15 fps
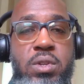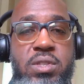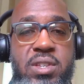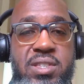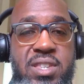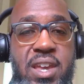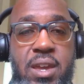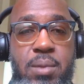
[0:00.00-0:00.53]
The
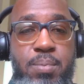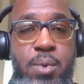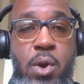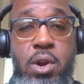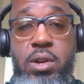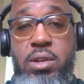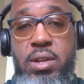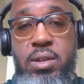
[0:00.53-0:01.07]
second
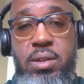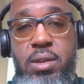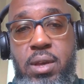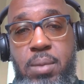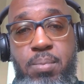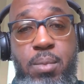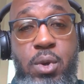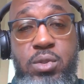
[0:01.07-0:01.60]
part
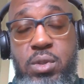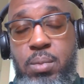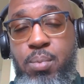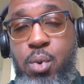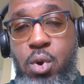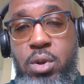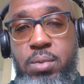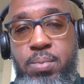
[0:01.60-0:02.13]
and most
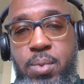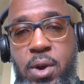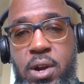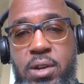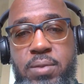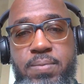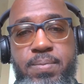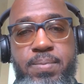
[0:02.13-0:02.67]
important
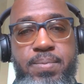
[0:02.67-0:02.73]
part,